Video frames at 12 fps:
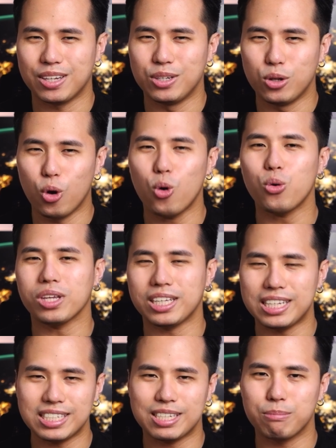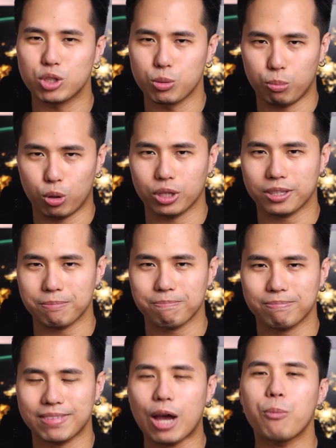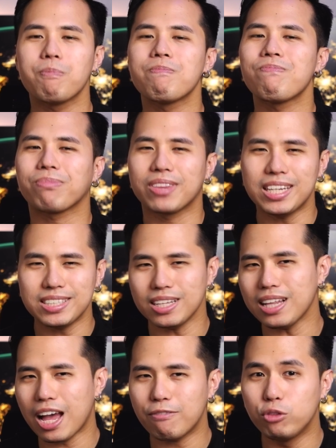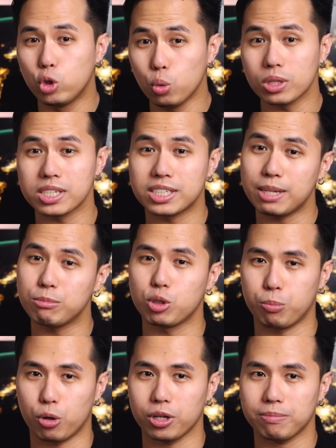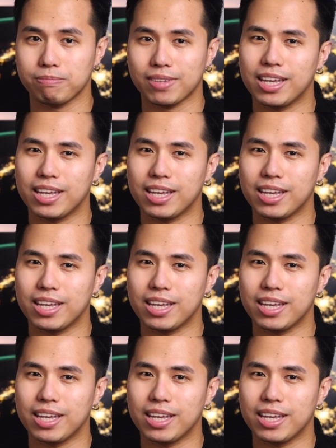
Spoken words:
No eSIM support. Now, they still have dual SIM support.